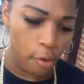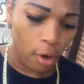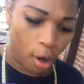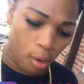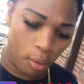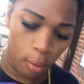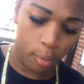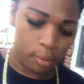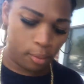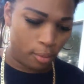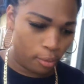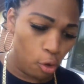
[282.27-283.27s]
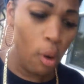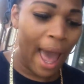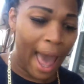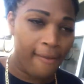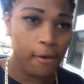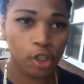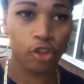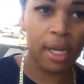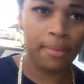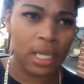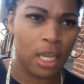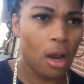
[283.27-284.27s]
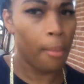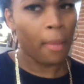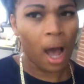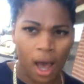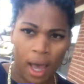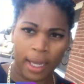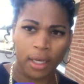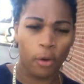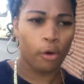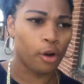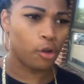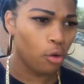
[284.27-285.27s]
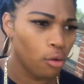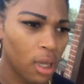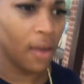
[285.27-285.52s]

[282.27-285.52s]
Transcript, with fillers: you know, you have your dreams in your mind, or you